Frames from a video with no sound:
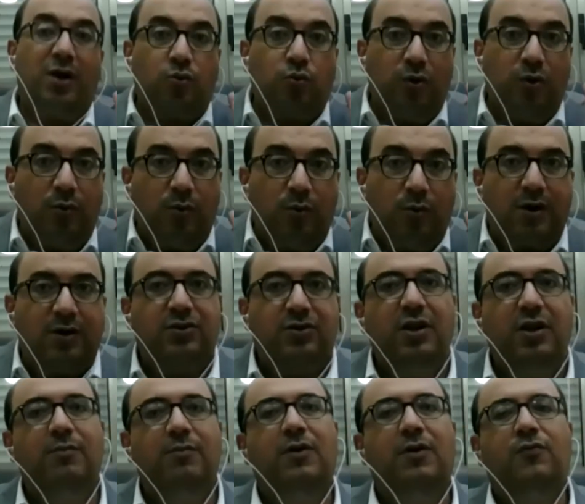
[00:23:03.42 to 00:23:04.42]
we were
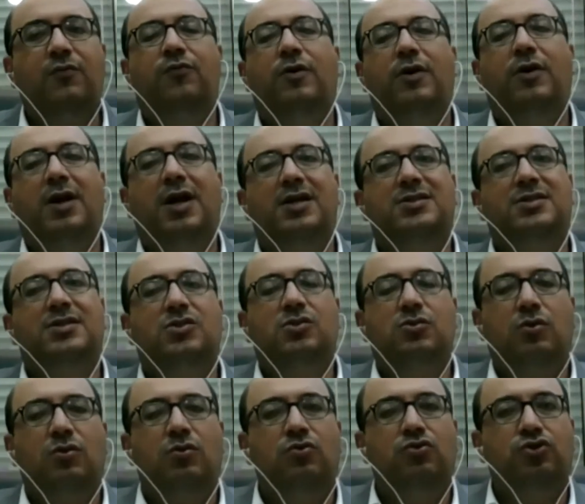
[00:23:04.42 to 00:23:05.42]
dreaming for as a
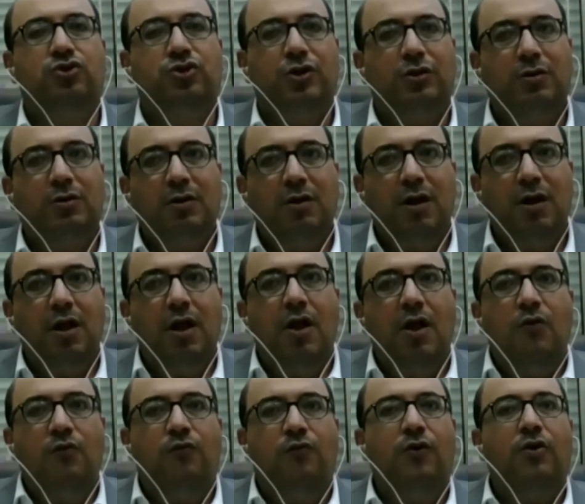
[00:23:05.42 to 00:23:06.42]
solution
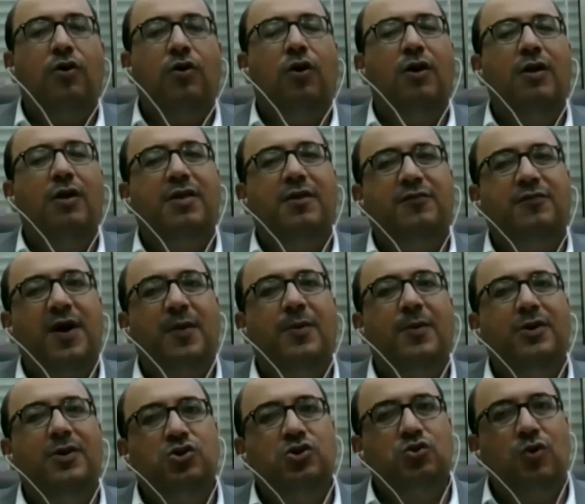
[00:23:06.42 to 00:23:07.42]
for all the
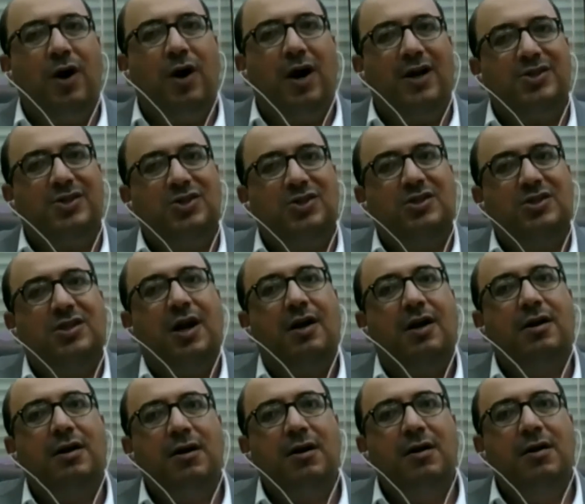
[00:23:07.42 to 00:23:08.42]
families who are stuck
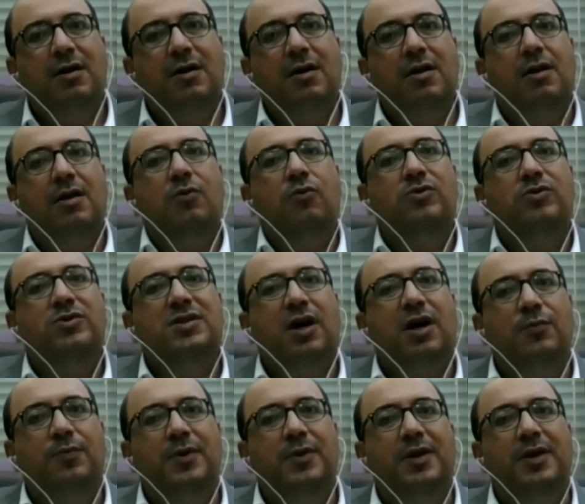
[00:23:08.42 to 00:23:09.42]

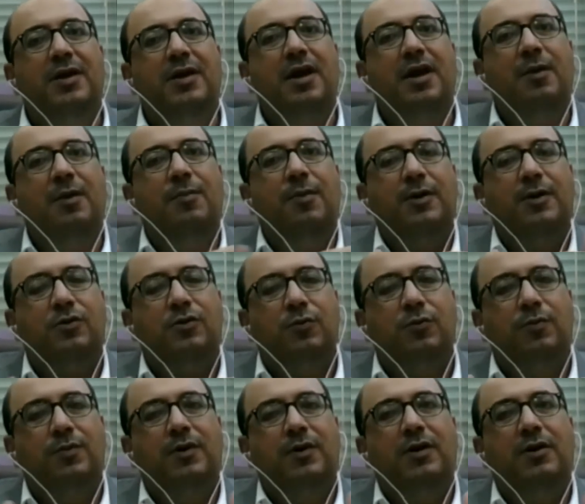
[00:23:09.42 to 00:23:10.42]
without being able to
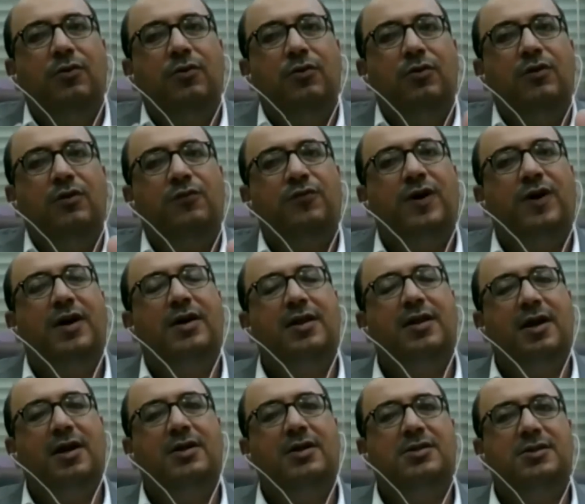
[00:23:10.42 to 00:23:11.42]
be unified
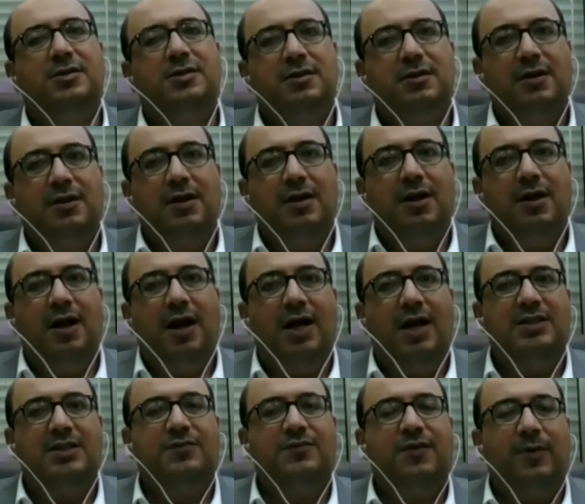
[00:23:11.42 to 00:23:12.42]
as
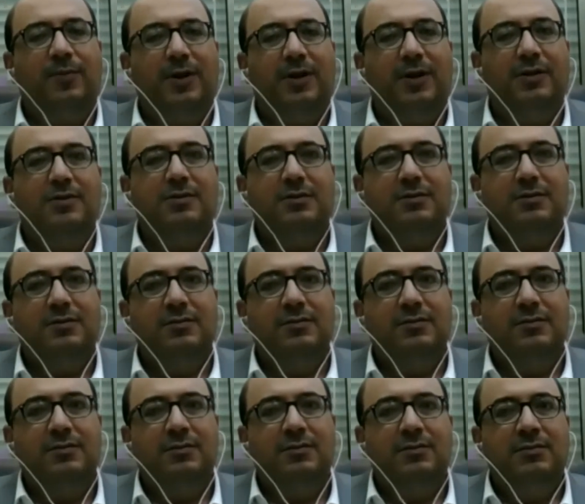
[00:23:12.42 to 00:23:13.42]
families.
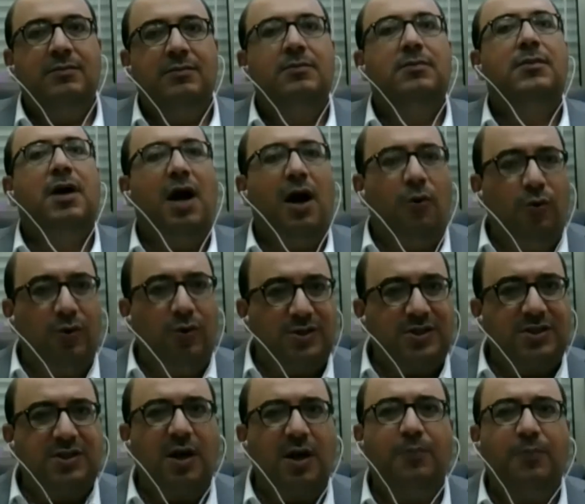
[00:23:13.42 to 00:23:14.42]
I will
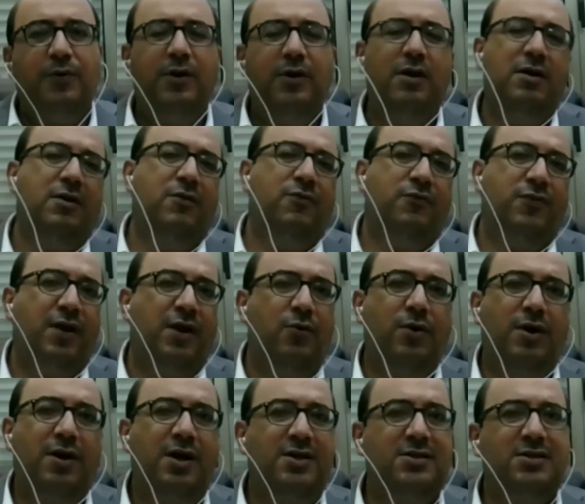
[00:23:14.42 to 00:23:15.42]
stop here if
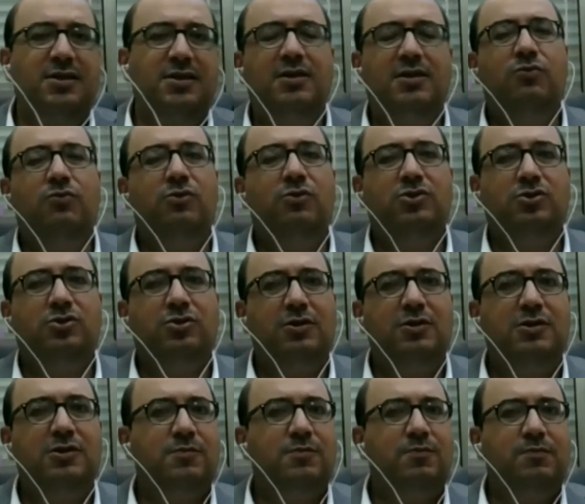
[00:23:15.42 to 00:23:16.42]
anyone has any
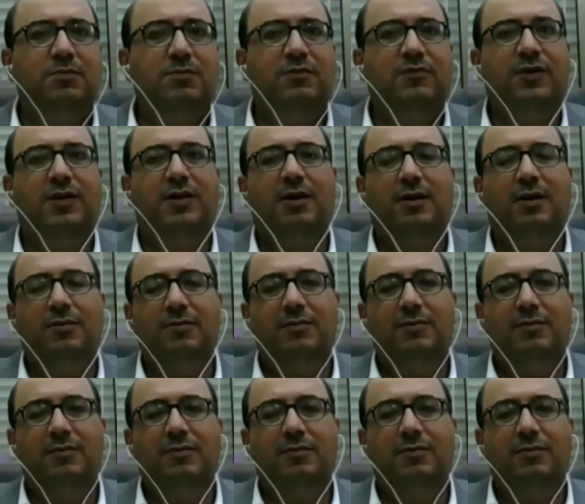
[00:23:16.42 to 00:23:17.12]
questions. Tfaddal.